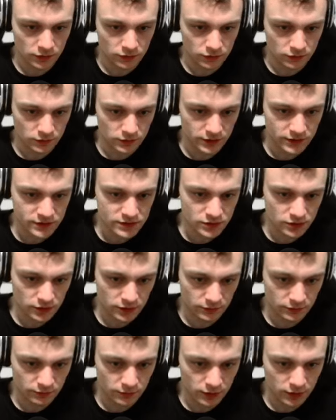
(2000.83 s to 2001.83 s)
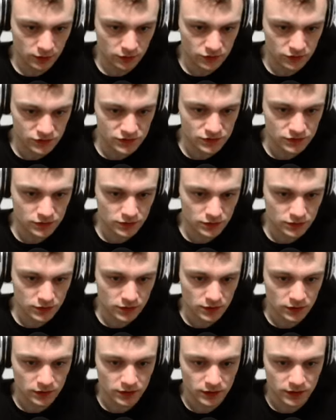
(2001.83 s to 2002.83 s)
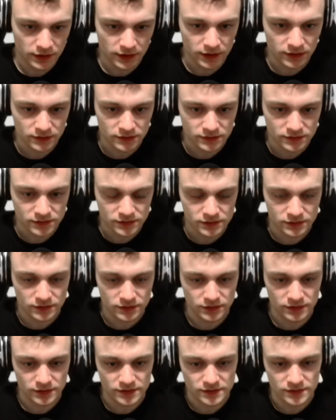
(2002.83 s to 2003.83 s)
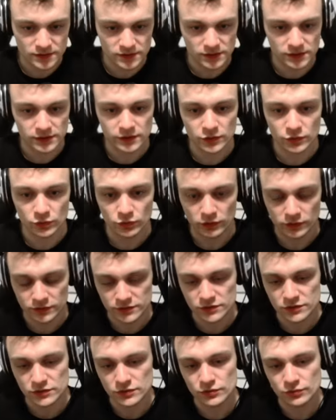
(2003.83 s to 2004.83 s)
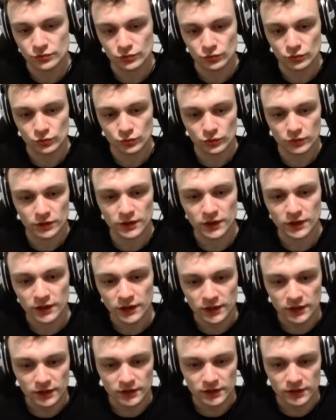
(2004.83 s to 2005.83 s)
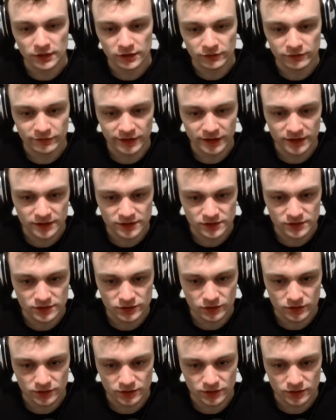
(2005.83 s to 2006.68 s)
let's call it mouse. X is equal to event.x,